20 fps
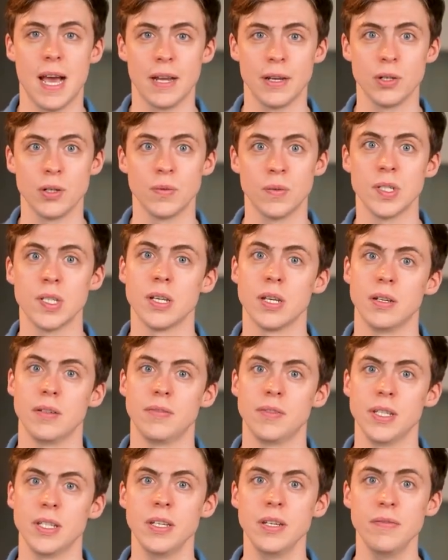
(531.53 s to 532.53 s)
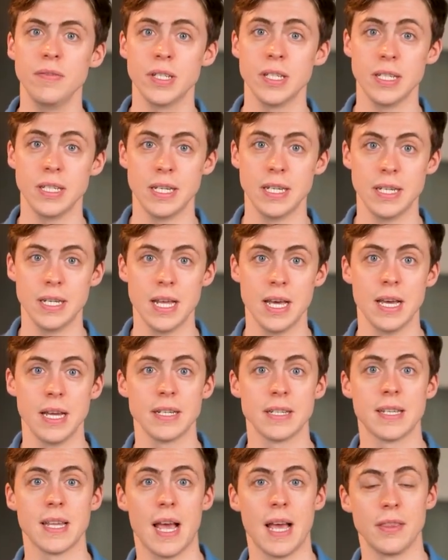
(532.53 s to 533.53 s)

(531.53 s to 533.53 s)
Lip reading: annual return for the dividend index